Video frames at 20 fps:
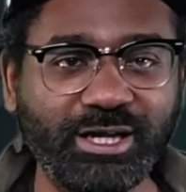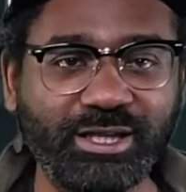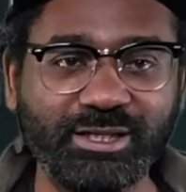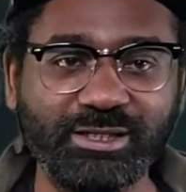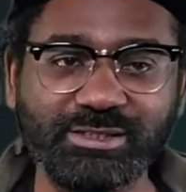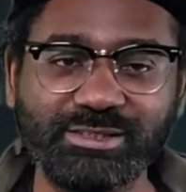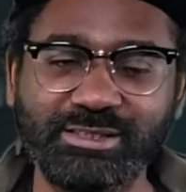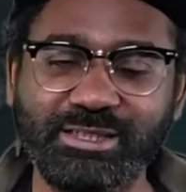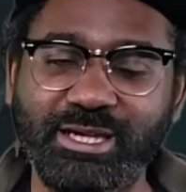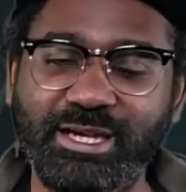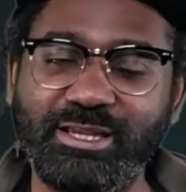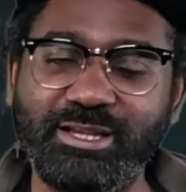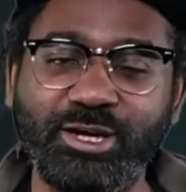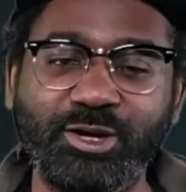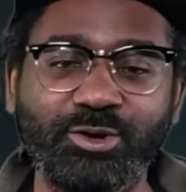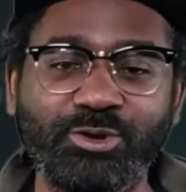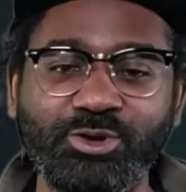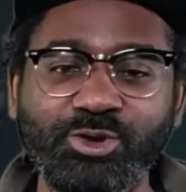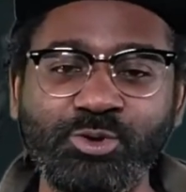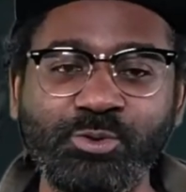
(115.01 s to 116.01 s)
And it's like,
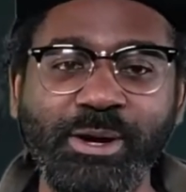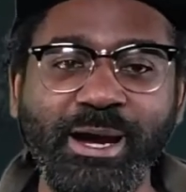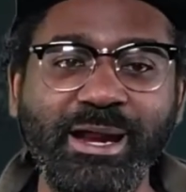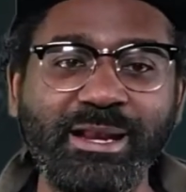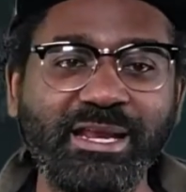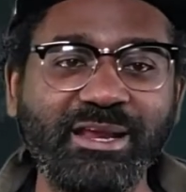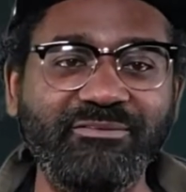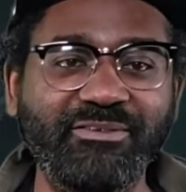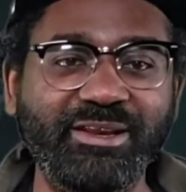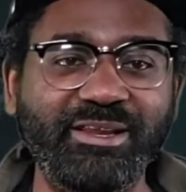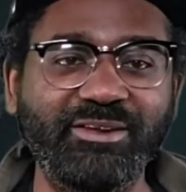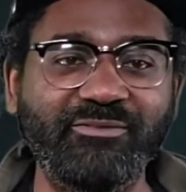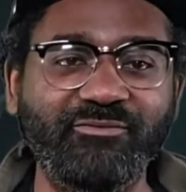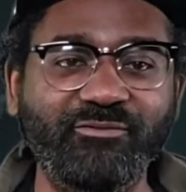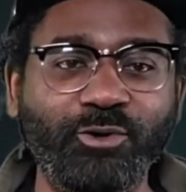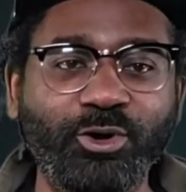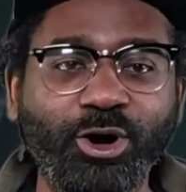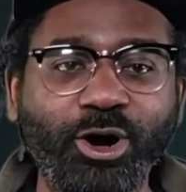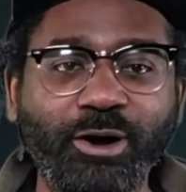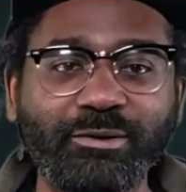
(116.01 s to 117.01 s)
yo, you ain't even
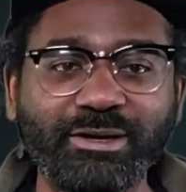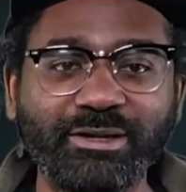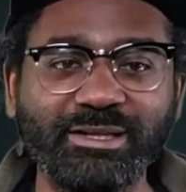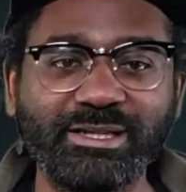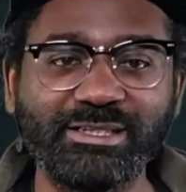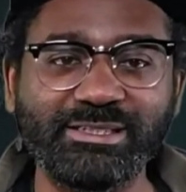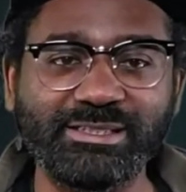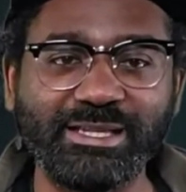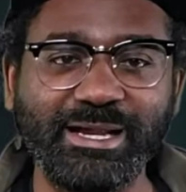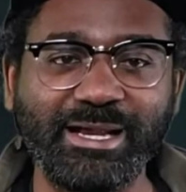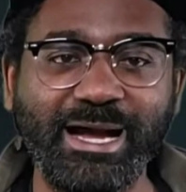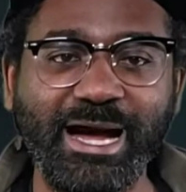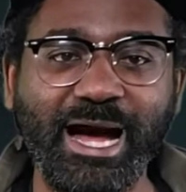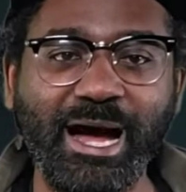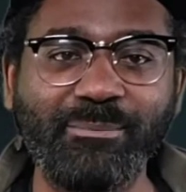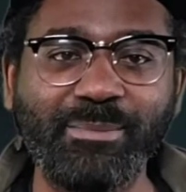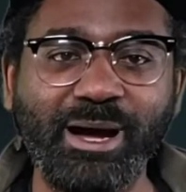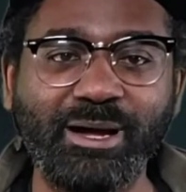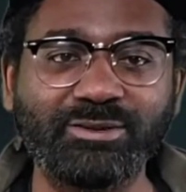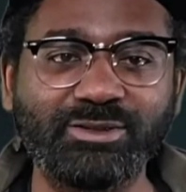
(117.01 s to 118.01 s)
involved in this. Like,
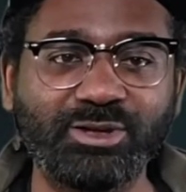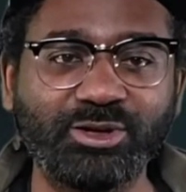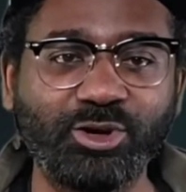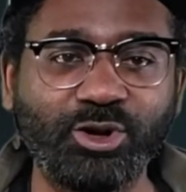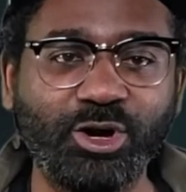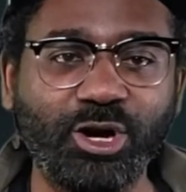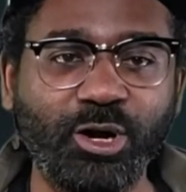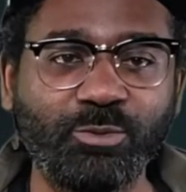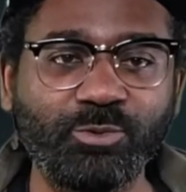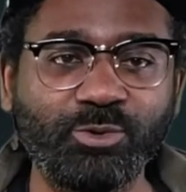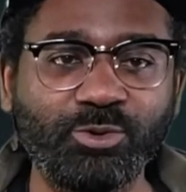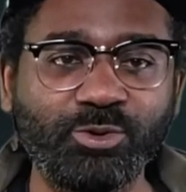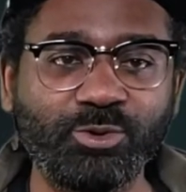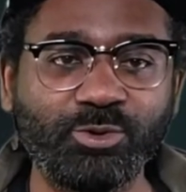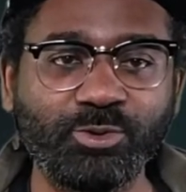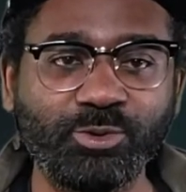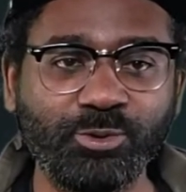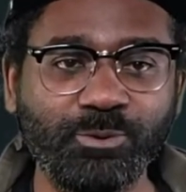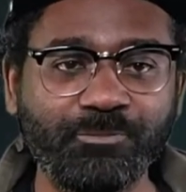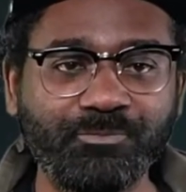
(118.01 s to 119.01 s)
I'm out the car. Woo.
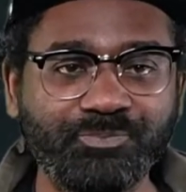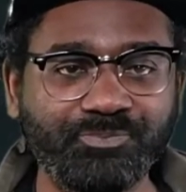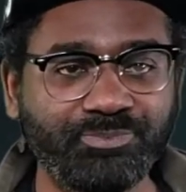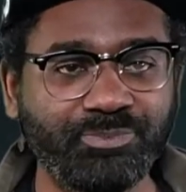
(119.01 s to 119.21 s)
woo.